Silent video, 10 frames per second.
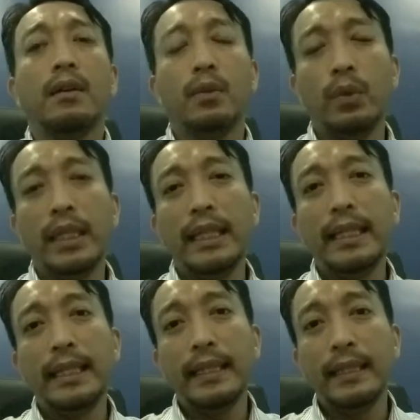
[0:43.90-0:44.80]

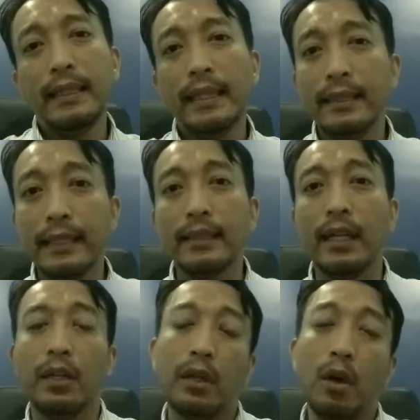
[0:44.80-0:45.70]
there's a
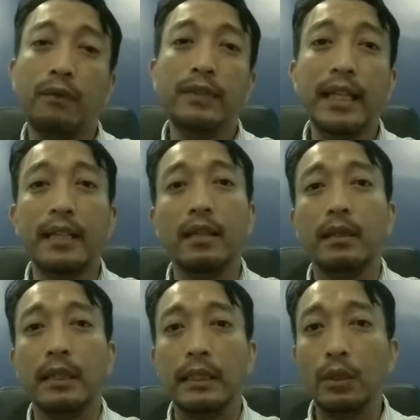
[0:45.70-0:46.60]
cut-off
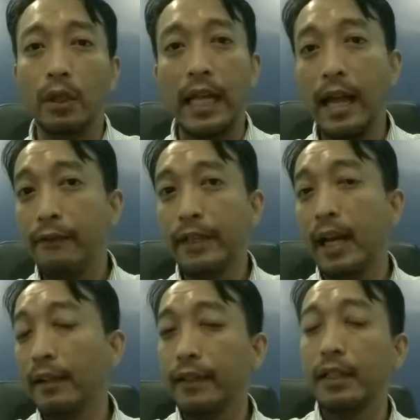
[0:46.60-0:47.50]
date. Not every
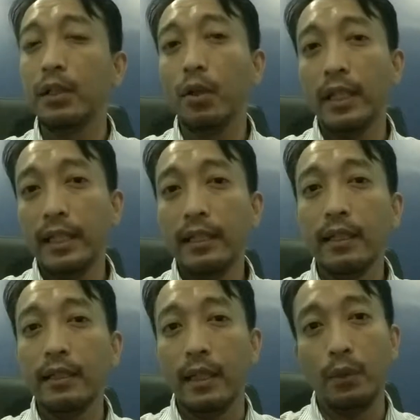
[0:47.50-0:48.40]
unwritten law in
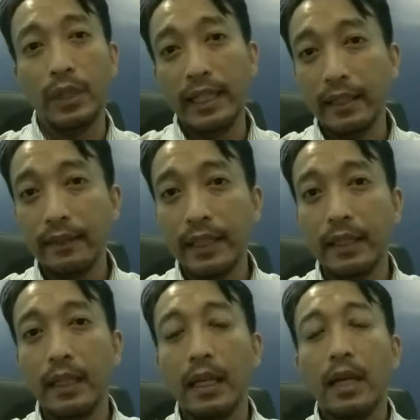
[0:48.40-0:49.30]
England that we
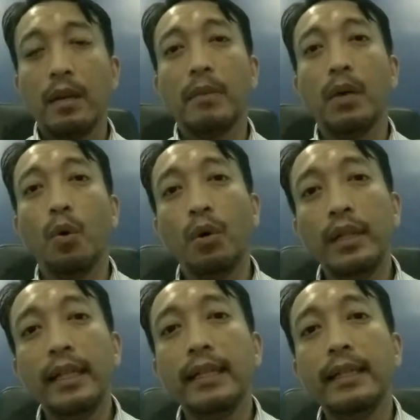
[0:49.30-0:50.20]
inherit, but
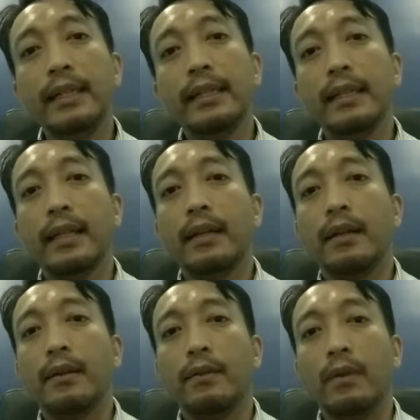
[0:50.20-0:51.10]
only
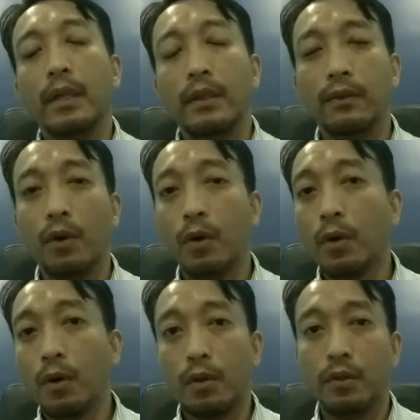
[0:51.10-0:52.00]

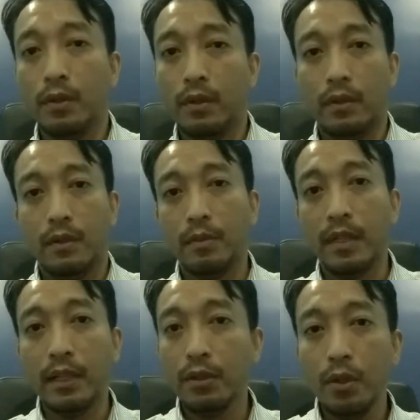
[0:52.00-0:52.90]
for
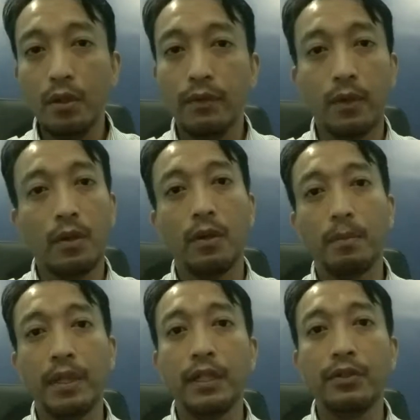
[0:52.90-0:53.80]
Semenanjung,
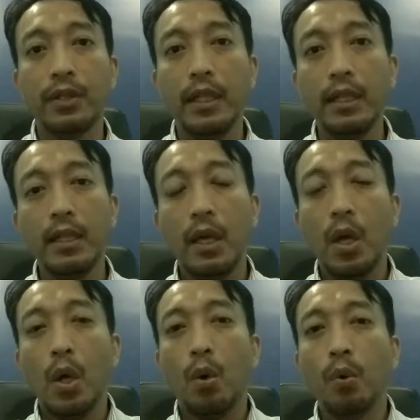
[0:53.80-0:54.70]
for Peninsula,
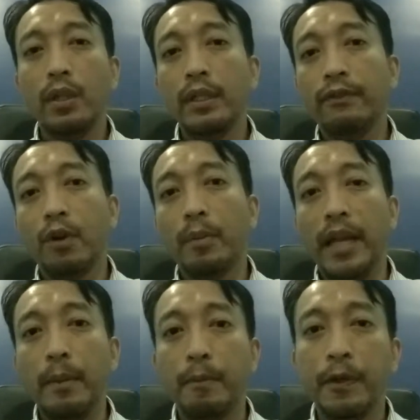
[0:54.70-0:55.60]
only from
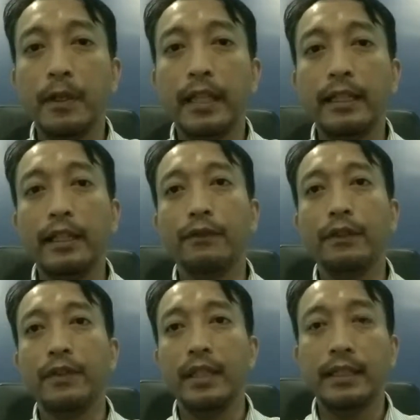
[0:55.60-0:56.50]
April
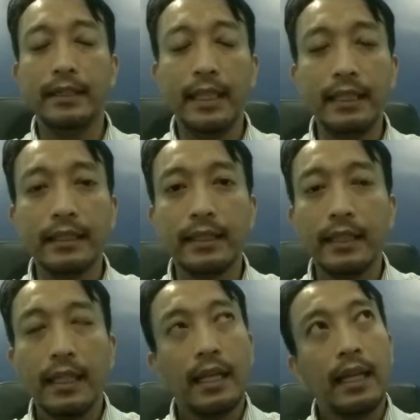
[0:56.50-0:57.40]

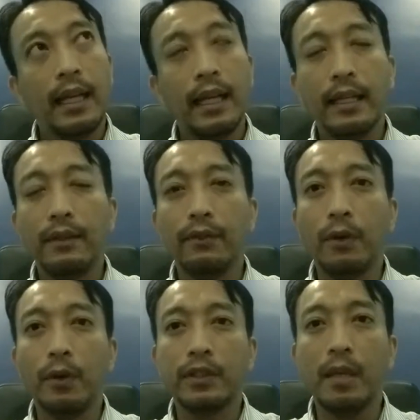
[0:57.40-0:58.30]
1956, and
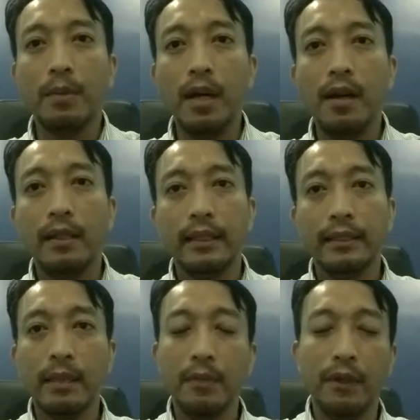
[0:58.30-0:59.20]
for Sabah,
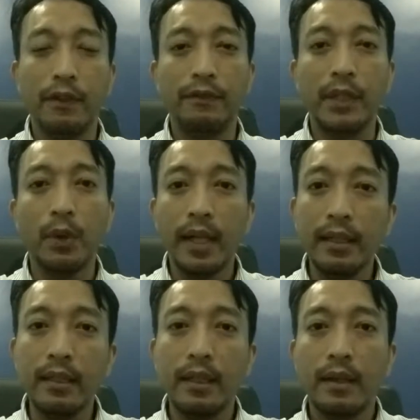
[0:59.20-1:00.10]
December
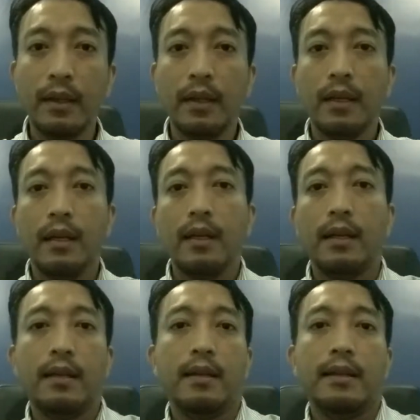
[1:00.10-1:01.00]
51.
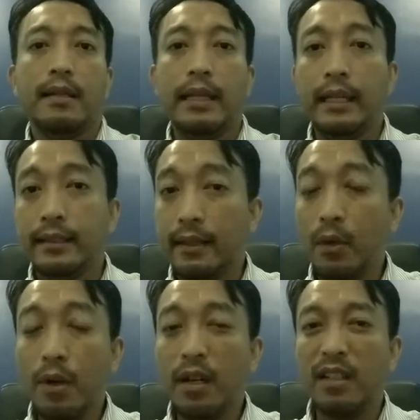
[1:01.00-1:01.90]
And
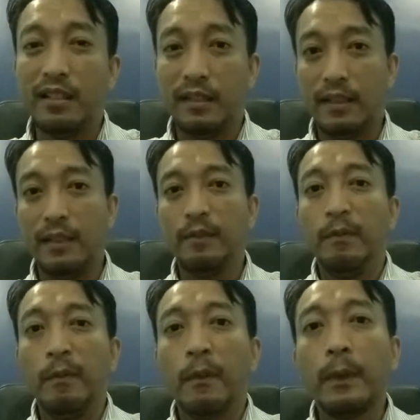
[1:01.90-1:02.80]
Sarawak,
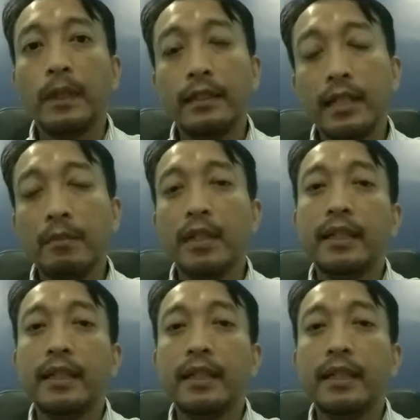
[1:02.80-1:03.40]
December